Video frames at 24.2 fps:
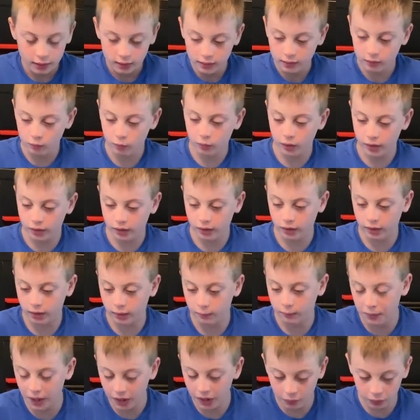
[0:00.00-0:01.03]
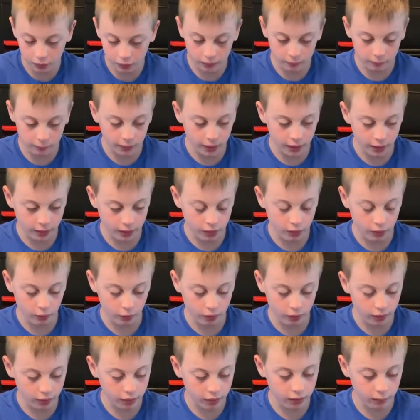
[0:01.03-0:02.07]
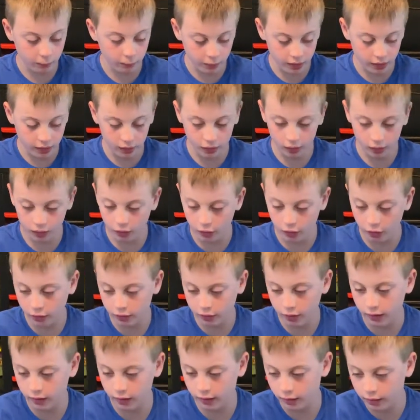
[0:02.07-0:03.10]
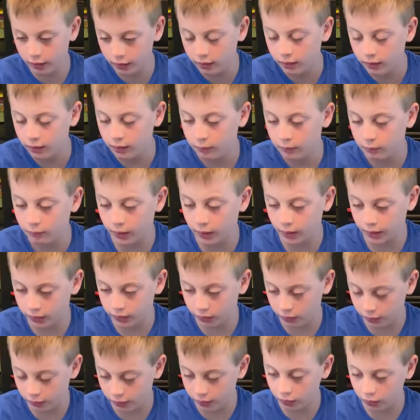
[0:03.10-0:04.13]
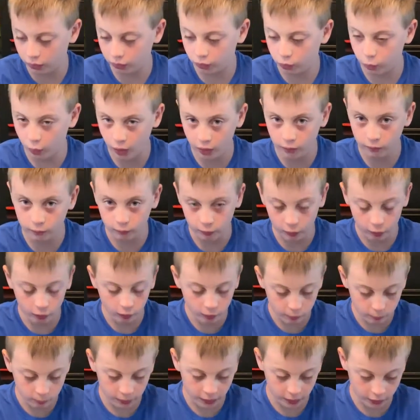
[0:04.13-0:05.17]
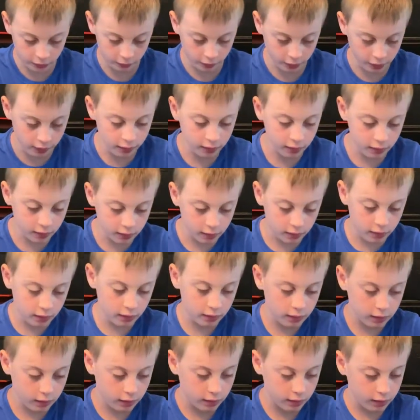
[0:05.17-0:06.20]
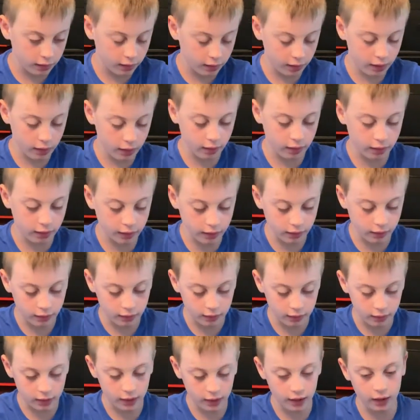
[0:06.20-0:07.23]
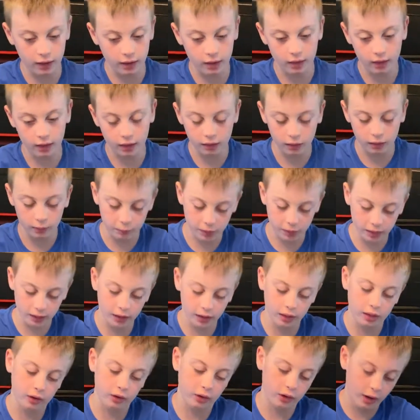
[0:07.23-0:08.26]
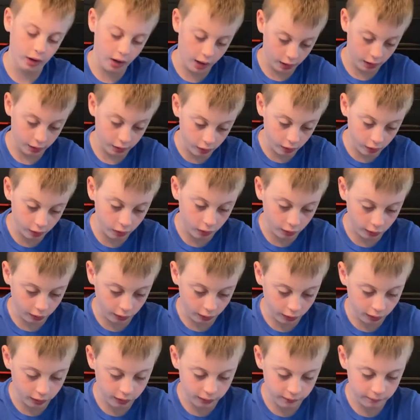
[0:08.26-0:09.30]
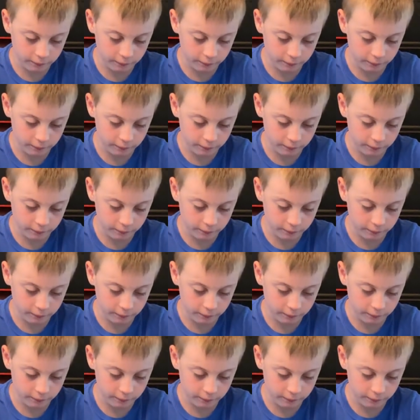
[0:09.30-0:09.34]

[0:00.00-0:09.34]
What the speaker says: what's gonna power my two system sensors is my Duracell 12 volt battery. This is the system sensor SR,